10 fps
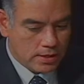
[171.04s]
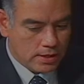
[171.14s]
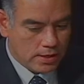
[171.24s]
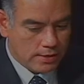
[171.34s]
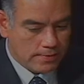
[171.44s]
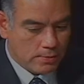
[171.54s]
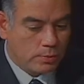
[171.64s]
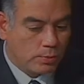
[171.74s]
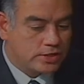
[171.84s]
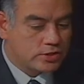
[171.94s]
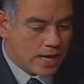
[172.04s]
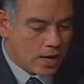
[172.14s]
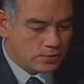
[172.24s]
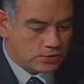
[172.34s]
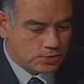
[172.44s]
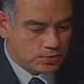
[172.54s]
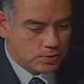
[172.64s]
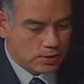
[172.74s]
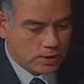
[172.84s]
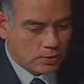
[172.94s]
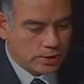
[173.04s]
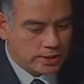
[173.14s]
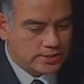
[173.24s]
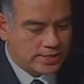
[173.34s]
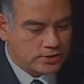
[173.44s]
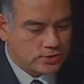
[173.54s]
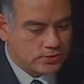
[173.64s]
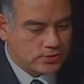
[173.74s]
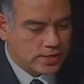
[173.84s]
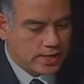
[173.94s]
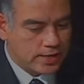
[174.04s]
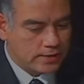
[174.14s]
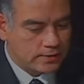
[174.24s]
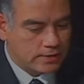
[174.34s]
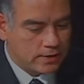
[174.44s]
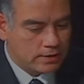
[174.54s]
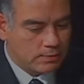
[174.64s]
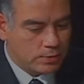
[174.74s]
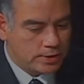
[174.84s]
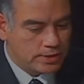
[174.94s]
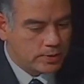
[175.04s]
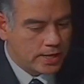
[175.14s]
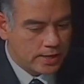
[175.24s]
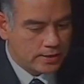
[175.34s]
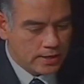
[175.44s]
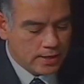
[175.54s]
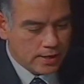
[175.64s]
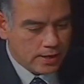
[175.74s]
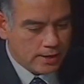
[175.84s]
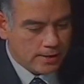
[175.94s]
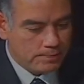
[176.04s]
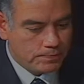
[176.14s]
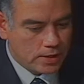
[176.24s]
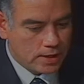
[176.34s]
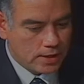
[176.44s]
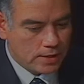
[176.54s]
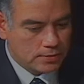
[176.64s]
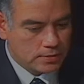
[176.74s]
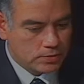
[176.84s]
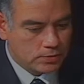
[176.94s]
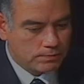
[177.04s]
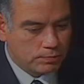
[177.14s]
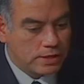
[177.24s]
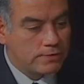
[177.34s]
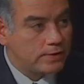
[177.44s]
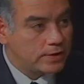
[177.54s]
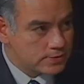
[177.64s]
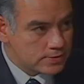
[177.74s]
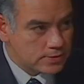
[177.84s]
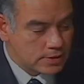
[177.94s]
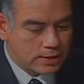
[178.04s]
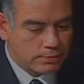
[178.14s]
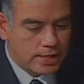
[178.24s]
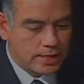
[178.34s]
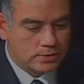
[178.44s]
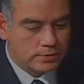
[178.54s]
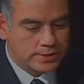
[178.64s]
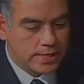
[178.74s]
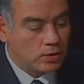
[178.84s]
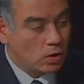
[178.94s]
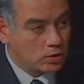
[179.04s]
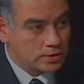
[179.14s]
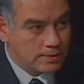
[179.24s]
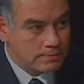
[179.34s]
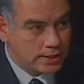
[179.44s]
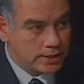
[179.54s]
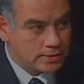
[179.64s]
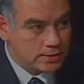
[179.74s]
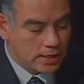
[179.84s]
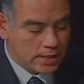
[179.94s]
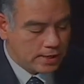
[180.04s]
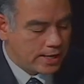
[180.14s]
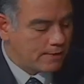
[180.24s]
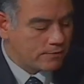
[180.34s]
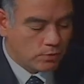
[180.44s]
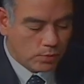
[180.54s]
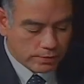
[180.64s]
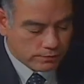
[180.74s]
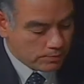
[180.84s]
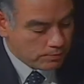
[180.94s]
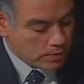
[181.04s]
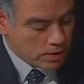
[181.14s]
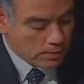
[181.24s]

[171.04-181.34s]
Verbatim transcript: uh, and we reached out to uh, organizations and uh, communities. We had um, uh, sort of briefings. Uh, we had sort of town hall type meetings everywhere from